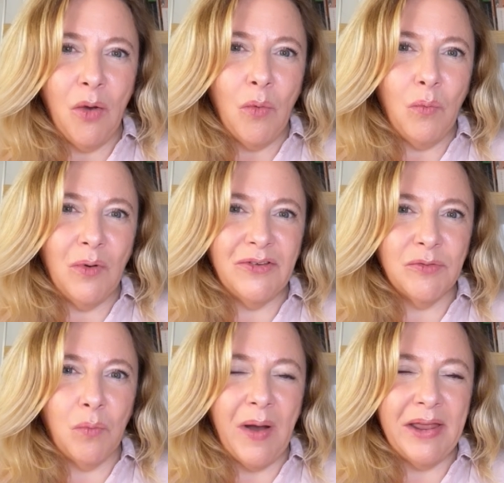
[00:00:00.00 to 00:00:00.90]
was
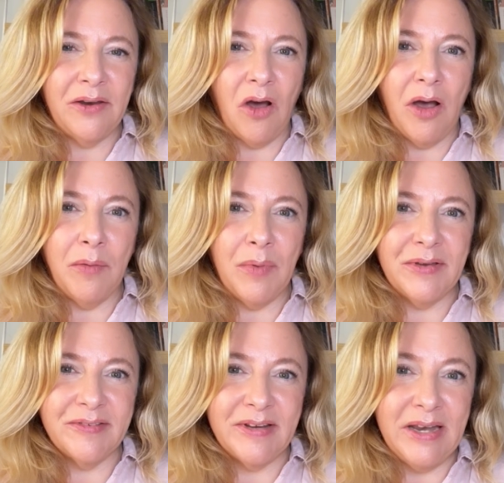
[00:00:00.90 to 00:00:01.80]
when I
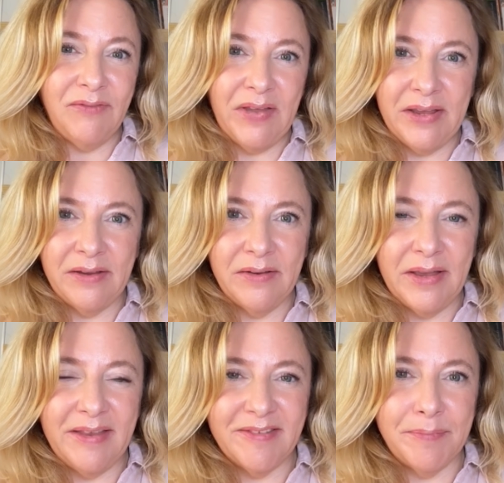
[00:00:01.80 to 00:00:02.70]
was living
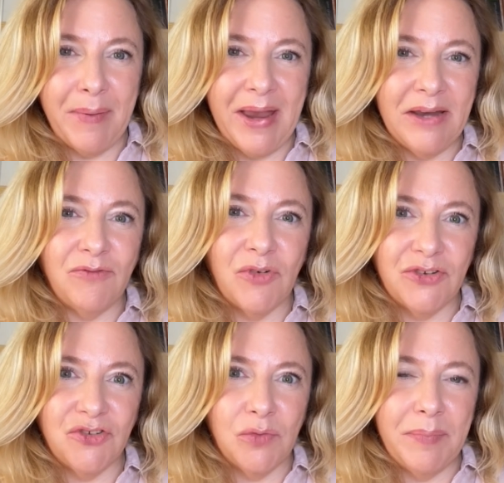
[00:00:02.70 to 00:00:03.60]
in Spain for a
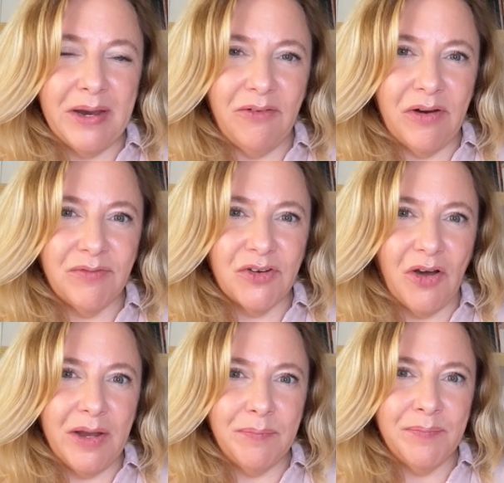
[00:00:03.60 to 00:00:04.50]
short period of
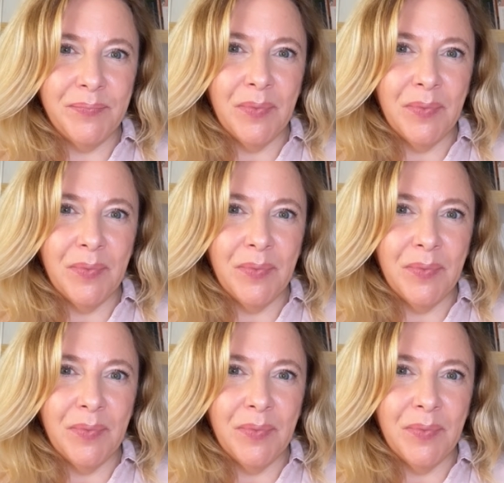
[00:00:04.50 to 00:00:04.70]
time.